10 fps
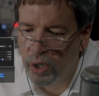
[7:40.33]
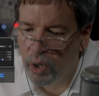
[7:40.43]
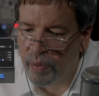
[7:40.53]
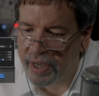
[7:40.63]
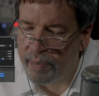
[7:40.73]

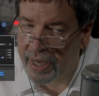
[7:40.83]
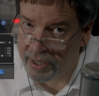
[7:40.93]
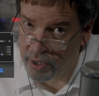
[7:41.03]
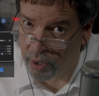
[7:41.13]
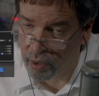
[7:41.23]
or we can make
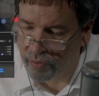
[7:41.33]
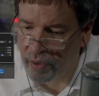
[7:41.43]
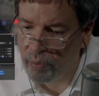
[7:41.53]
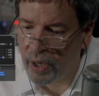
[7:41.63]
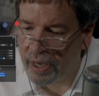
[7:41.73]
it darker if
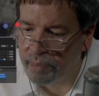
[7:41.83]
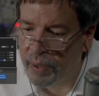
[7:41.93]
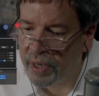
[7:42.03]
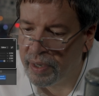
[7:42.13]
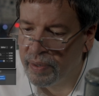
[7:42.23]
we want,
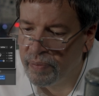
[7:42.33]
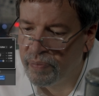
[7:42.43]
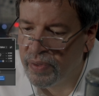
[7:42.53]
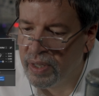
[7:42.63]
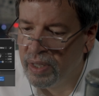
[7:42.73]
but
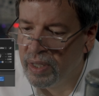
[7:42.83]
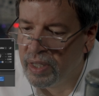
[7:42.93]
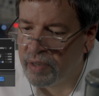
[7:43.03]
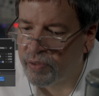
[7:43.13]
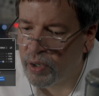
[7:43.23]

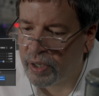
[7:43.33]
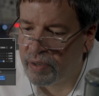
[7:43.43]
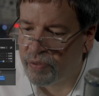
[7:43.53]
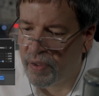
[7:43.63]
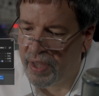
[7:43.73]
if we're
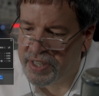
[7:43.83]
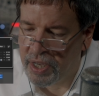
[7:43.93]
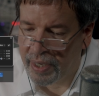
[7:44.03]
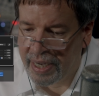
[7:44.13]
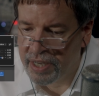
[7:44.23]
looking for that
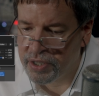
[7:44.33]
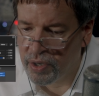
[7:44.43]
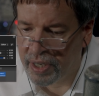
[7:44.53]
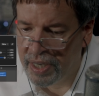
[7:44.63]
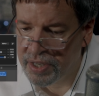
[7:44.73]

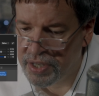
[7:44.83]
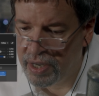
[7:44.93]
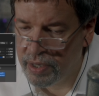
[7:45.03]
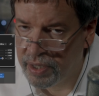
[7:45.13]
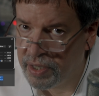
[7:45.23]
Telecaster kind of
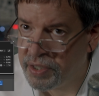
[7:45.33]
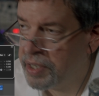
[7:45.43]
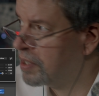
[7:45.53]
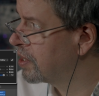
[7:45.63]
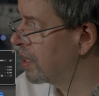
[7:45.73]
sound, because
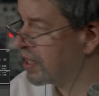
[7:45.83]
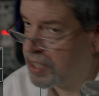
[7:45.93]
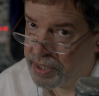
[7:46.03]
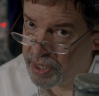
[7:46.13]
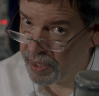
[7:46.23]
it is a
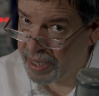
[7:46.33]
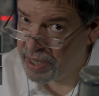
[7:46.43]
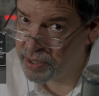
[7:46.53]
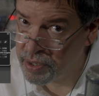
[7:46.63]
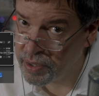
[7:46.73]

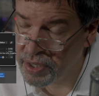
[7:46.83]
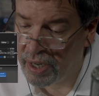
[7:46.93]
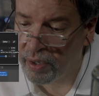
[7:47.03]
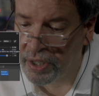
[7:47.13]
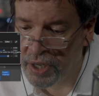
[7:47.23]
Telecaster
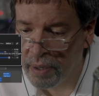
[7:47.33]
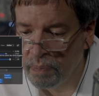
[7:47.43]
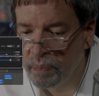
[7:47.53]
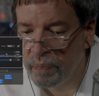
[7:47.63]
style guitar.